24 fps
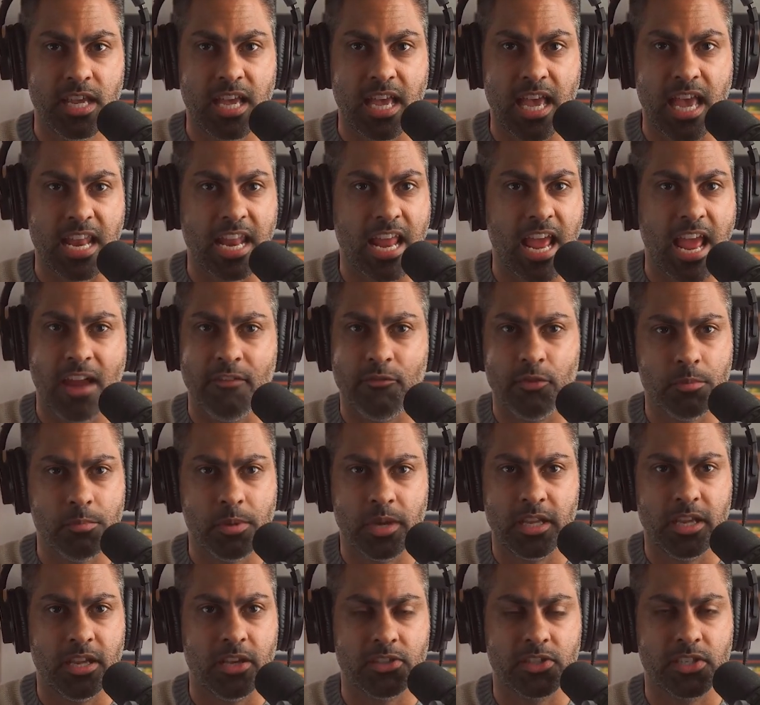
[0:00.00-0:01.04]
and
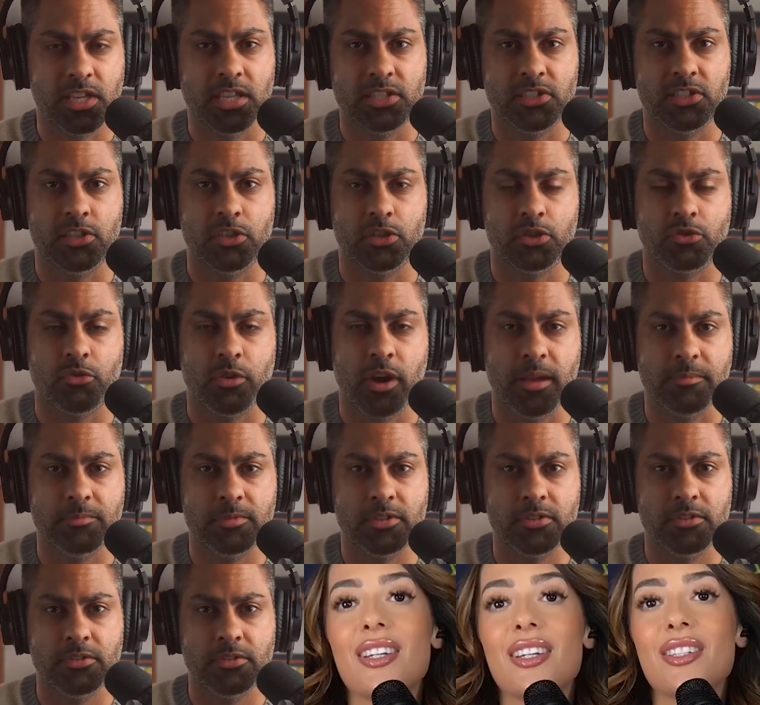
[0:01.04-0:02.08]
everybody else gets the
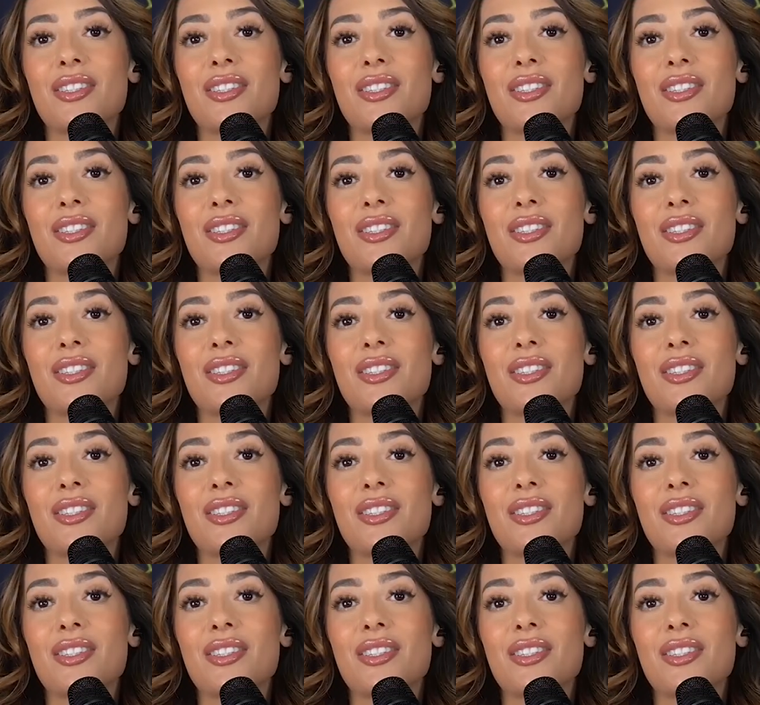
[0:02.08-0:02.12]
scraps.